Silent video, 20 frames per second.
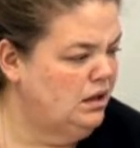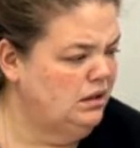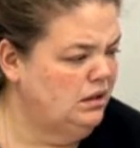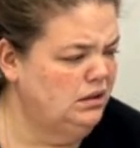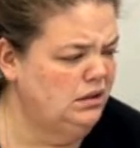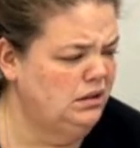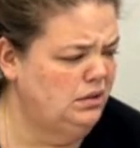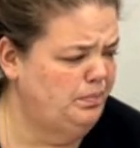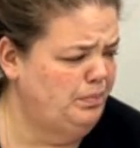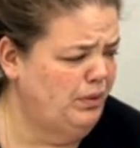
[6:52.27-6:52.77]

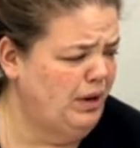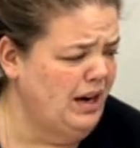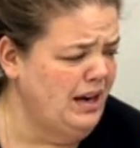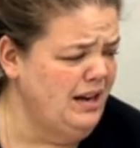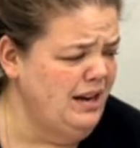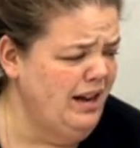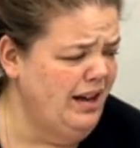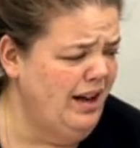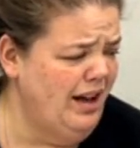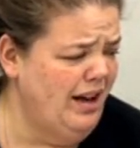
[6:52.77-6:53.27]
Ugh,
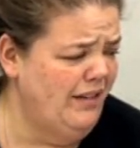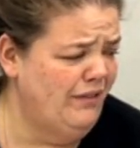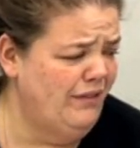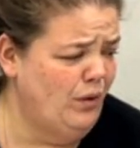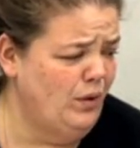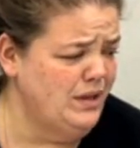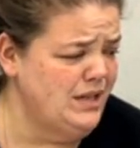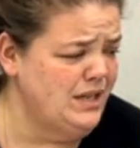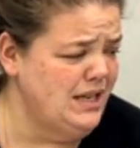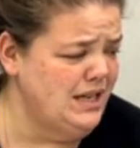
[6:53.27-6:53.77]
Brenda,
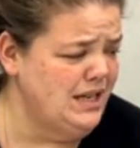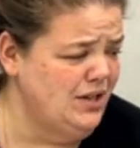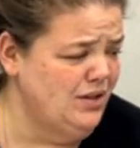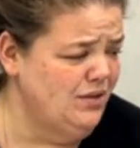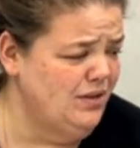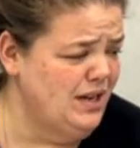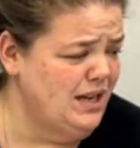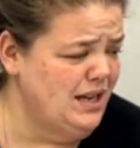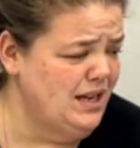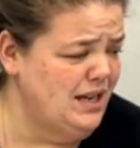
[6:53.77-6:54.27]
14
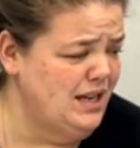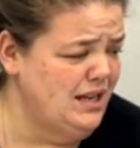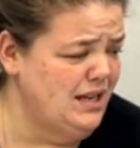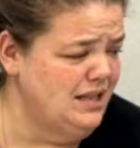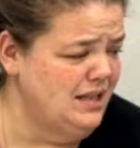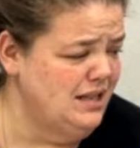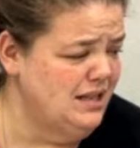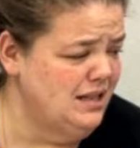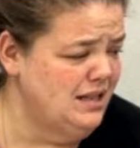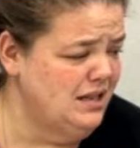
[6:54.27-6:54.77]

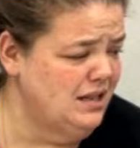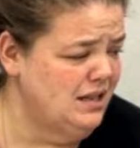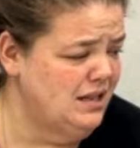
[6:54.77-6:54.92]
degrees.